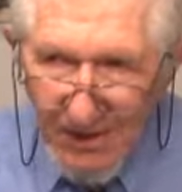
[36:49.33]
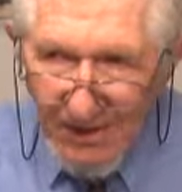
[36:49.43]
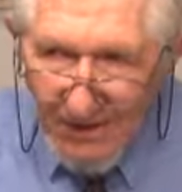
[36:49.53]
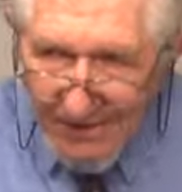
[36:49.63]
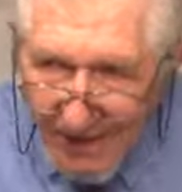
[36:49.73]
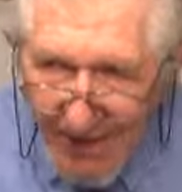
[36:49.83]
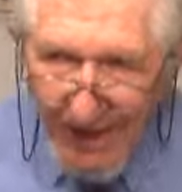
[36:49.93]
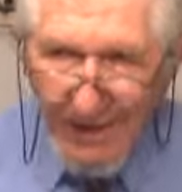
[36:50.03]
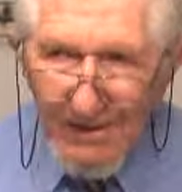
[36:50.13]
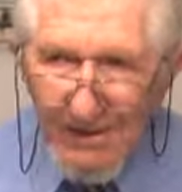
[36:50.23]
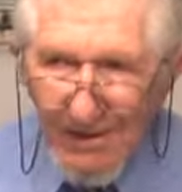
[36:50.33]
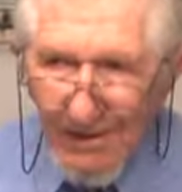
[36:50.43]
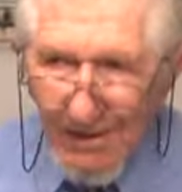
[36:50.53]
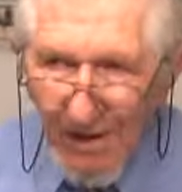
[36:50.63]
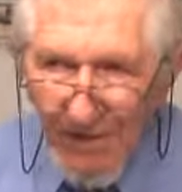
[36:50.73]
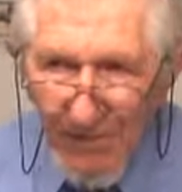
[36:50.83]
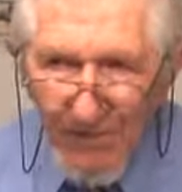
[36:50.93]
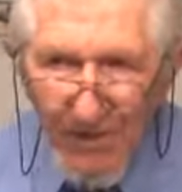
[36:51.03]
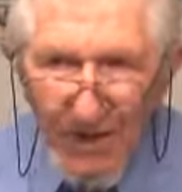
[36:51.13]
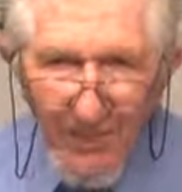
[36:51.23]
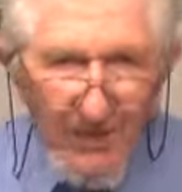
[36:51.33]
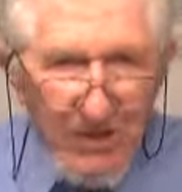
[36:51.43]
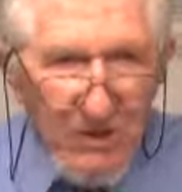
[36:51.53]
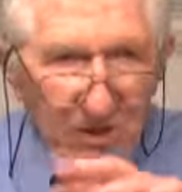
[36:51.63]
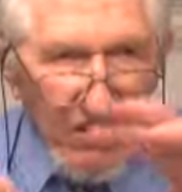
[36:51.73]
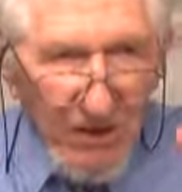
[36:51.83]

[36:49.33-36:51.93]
inside of the big picture